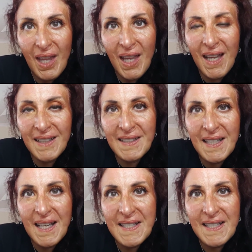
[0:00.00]
And
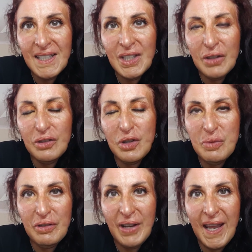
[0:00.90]
I seen a few of my
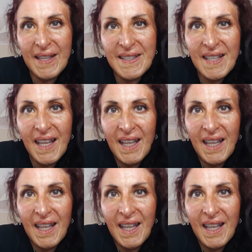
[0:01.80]
friends,